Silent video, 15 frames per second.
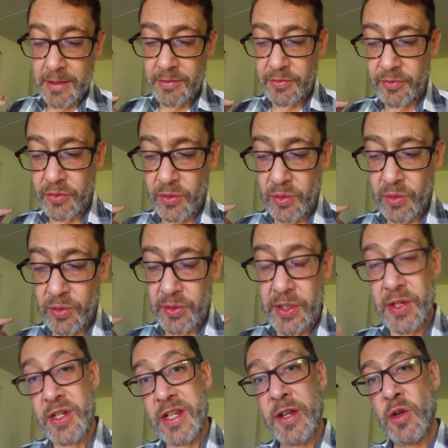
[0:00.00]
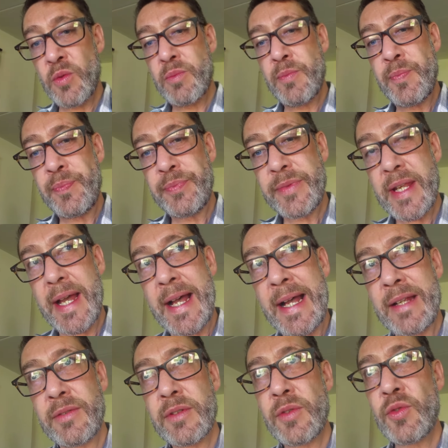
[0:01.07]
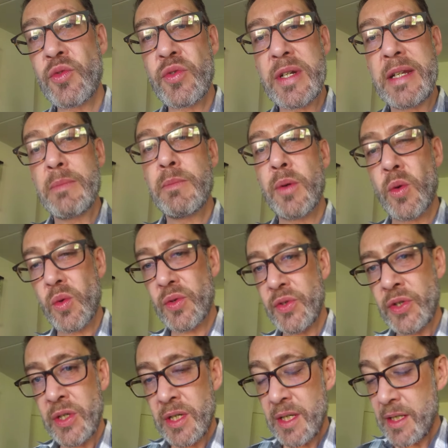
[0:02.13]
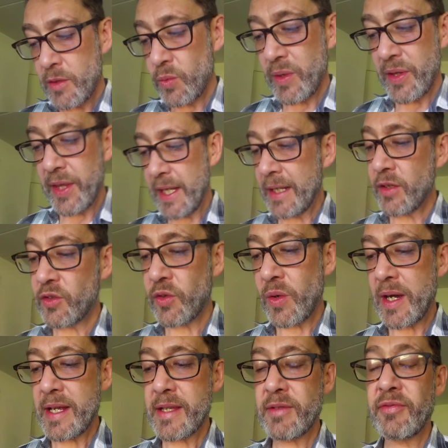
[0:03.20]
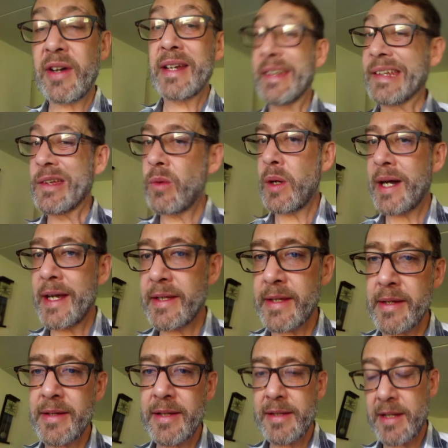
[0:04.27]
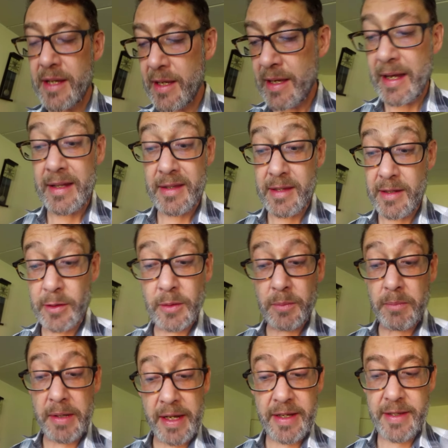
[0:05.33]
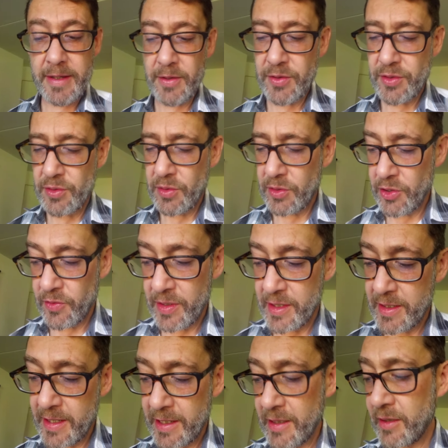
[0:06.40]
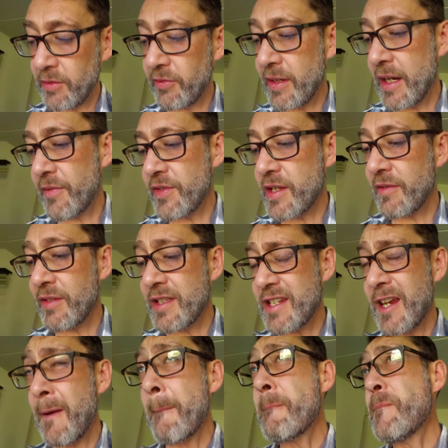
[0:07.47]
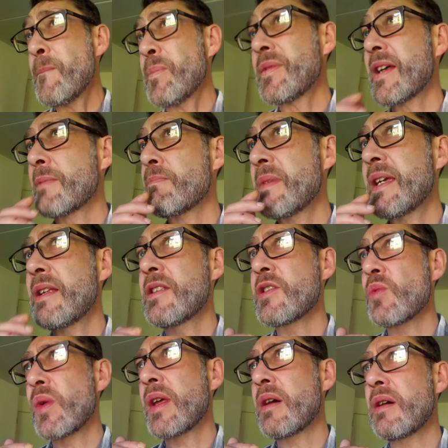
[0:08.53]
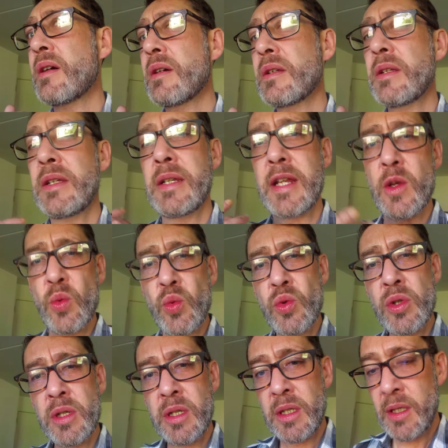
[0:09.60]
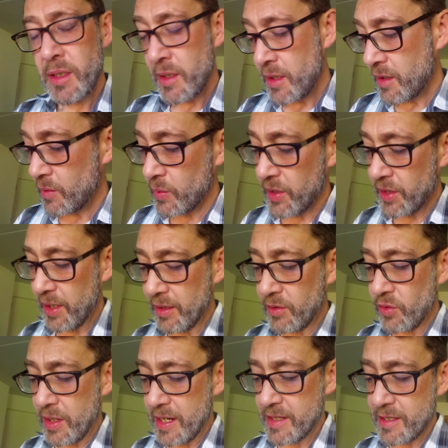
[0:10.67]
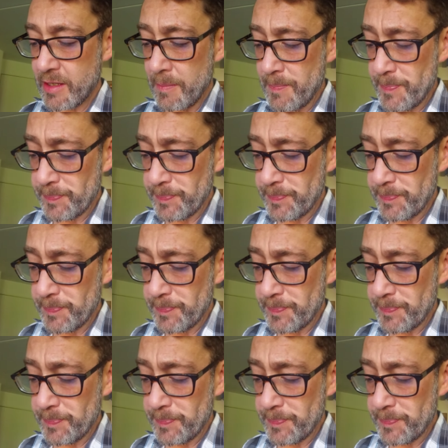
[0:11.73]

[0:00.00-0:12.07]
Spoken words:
for the new and reborn within Christ, finding your identity, and still based on 2 Corinthians 5:17. That means we are new within Christ.